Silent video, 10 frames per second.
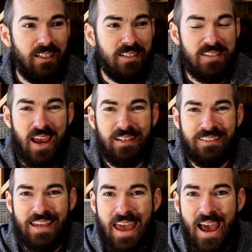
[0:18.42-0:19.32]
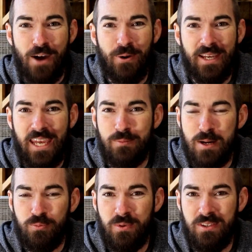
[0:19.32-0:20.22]
exactly how I came
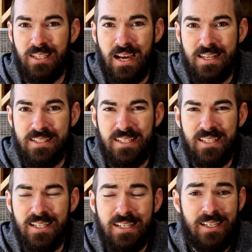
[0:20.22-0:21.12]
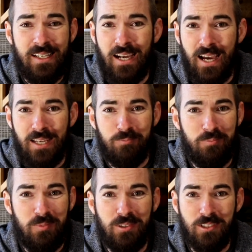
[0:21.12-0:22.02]
up with the idea. I
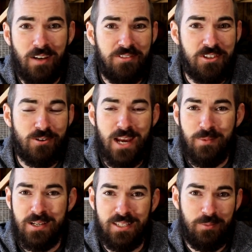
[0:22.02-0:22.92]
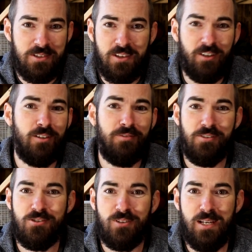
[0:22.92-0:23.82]
love ceramics. I'm a sucker
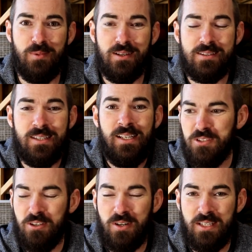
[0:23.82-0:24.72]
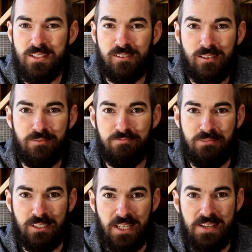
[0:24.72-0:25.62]
for ceramics. So I just love
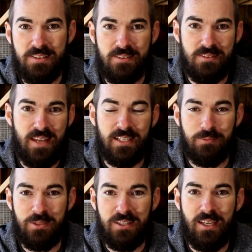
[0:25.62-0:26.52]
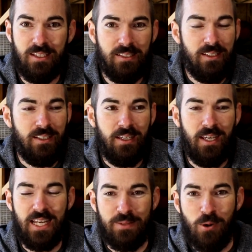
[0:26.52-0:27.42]
glazes and that type of thing.
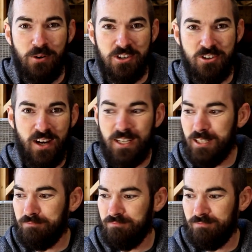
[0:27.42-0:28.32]
And I'm always trying to